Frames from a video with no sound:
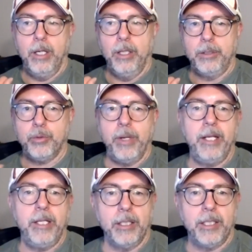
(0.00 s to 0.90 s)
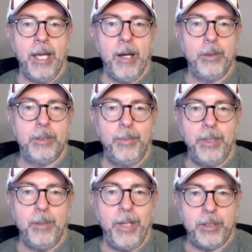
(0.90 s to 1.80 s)
a trading account to be
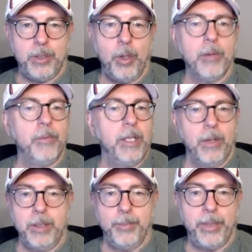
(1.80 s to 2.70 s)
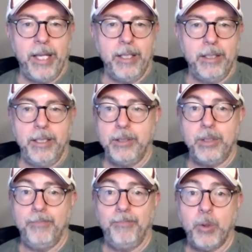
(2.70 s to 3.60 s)
the best chart reader on the planet. It's,
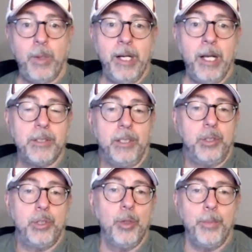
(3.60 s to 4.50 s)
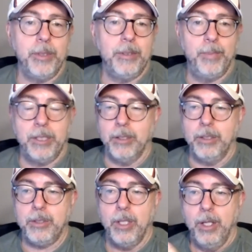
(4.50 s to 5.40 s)
quite honestly, it's stupid,
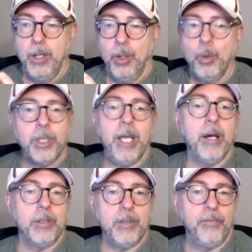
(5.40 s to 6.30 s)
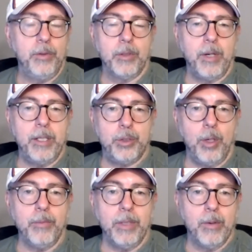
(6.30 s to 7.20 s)
because who cares if you're the greatest
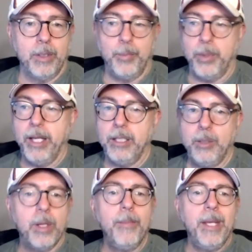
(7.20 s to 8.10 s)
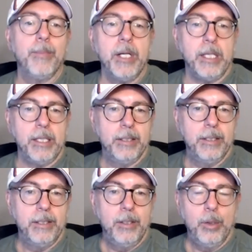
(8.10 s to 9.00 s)
chart reader on the planet? You want to make money.
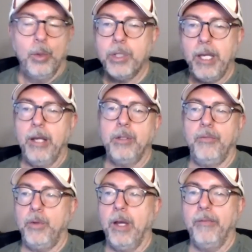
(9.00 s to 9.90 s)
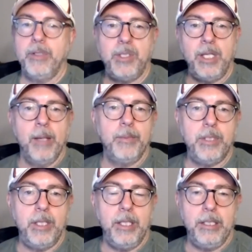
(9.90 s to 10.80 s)
Who cares if you have a C M T
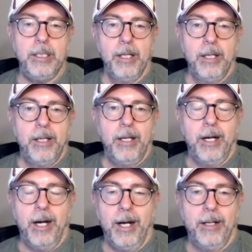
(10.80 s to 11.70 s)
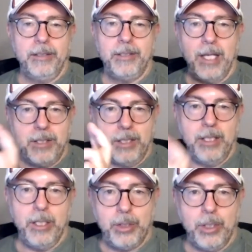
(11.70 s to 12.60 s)
uh,
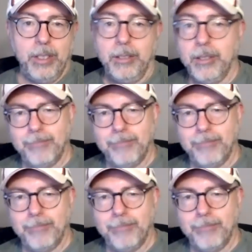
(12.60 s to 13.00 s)
designation? And